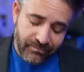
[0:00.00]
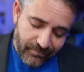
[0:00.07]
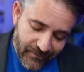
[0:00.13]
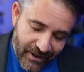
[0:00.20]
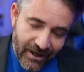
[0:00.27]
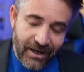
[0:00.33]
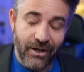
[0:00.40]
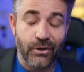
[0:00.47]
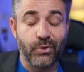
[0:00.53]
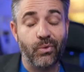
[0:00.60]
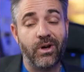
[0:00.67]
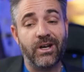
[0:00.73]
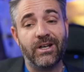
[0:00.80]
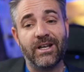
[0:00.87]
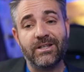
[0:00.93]
It is what
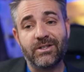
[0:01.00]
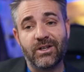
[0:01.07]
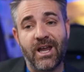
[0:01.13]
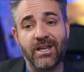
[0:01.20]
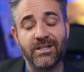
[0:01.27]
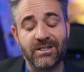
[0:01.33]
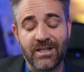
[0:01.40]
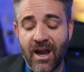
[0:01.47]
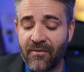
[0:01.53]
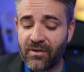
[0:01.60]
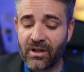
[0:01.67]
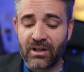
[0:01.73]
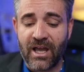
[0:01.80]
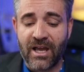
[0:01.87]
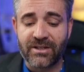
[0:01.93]
it is, you guys.
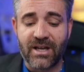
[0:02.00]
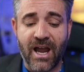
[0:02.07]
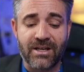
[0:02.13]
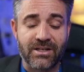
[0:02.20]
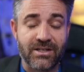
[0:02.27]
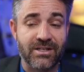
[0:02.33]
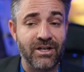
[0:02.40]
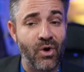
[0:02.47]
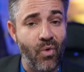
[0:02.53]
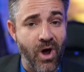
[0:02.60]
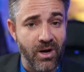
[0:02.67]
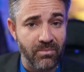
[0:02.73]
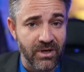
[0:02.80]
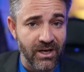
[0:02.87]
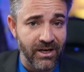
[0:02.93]
Nevertheless, I still want to
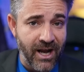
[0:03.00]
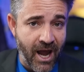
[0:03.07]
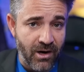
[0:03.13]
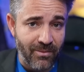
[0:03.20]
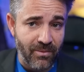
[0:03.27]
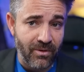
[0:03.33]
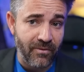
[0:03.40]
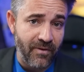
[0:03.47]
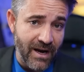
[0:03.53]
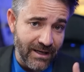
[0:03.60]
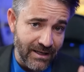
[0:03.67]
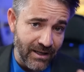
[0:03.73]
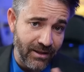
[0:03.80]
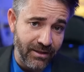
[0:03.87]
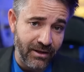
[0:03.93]
be accountable if I
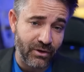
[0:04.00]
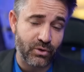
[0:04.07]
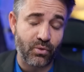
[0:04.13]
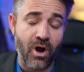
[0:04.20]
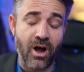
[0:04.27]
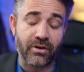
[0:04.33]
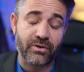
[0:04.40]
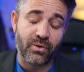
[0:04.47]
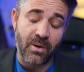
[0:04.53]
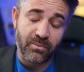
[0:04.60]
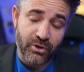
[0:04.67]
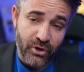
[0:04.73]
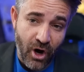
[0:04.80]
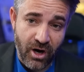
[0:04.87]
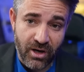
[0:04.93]
get things wrong. So I'm
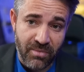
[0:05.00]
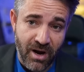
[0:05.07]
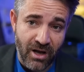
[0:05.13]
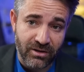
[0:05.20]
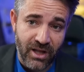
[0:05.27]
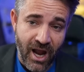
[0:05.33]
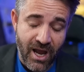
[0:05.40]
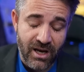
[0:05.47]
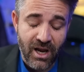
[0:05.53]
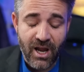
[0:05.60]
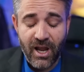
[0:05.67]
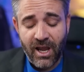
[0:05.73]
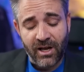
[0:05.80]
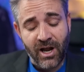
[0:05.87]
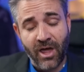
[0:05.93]
sorry about that.
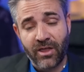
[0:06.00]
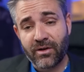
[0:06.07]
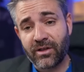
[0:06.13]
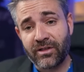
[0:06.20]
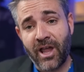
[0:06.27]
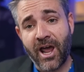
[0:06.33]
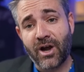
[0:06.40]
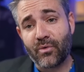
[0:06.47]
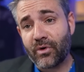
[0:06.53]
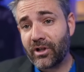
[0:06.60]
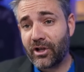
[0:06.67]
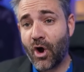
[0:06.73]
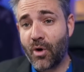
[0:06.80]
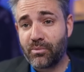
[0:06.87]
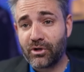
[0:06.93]
And other than that, I really
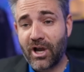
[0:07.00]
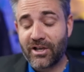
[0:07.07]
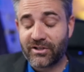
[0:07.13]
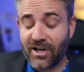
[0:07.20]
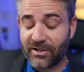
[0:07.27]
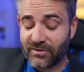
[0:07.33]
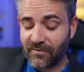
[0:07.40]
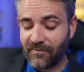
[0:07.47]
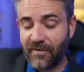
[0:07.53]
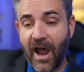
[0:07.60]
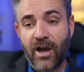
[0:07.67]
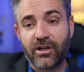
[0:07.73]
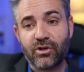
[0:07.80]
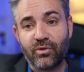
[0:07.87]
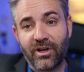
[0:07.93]
hope you guys got some
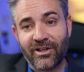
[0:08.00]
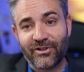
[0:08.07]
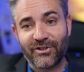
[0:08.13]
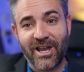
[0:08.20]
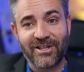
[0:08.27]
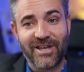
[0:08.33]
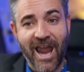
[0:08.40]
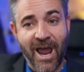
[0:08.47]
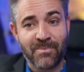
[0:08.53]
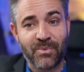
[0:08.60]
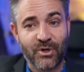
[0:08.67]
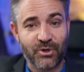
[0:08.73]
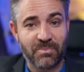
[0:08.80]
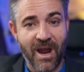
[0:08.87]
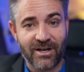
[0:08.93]
value, insights, and
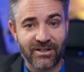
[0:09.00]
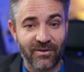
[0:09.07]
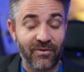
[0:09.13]
perspective.